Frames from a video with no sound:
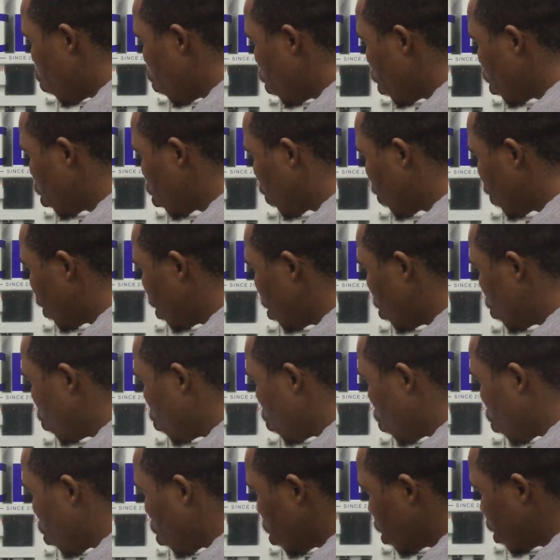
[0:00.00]
which of these
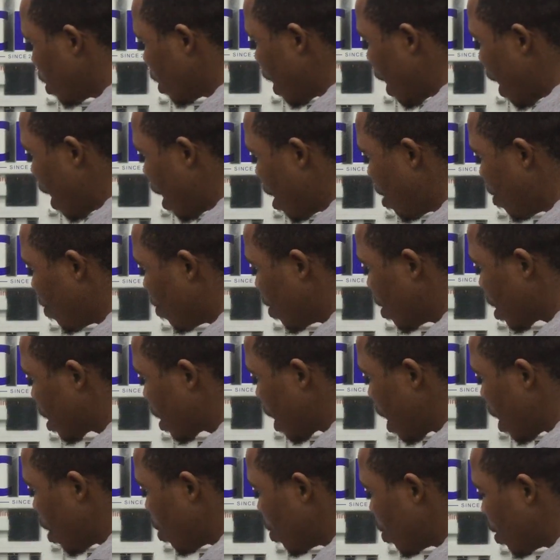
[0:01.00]
words have the
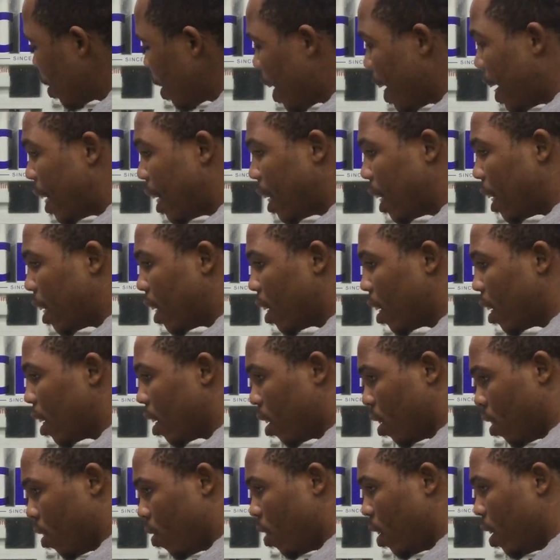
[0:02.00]
sound in,
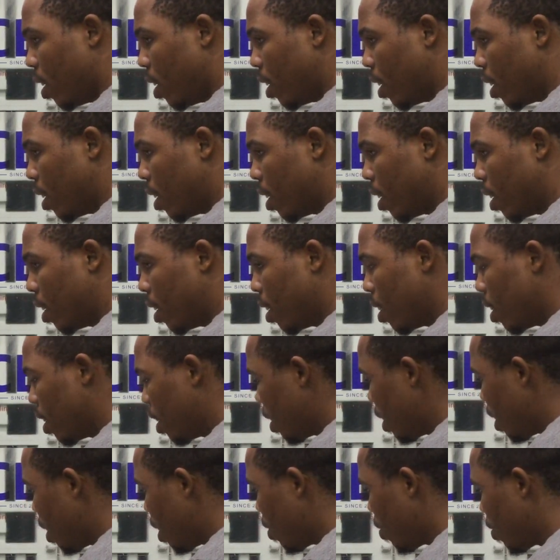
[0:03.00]
alright?
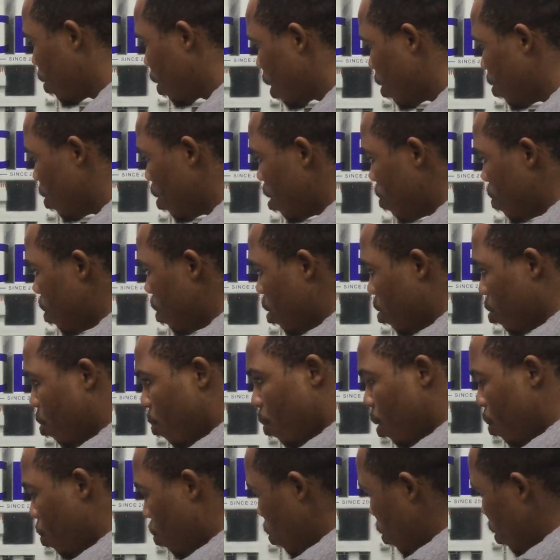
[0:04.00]
Now, can you give me
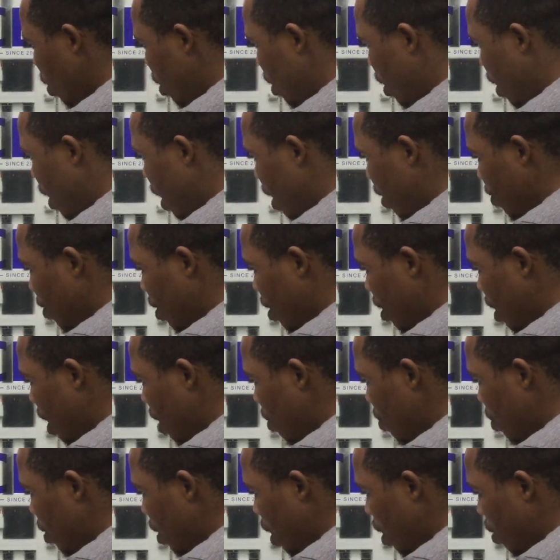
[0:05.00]
three words that have the
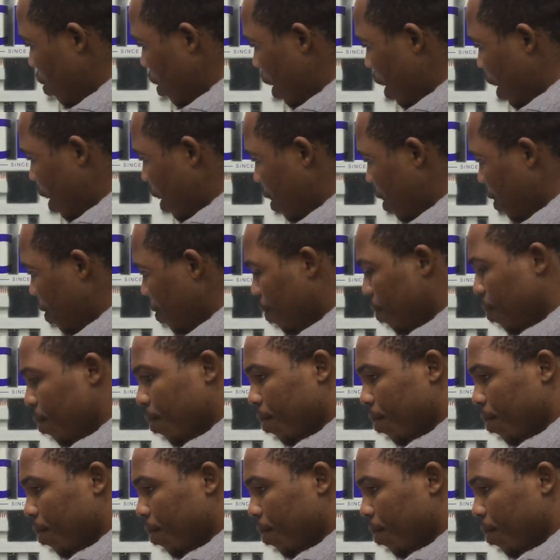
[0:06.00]
same sound in?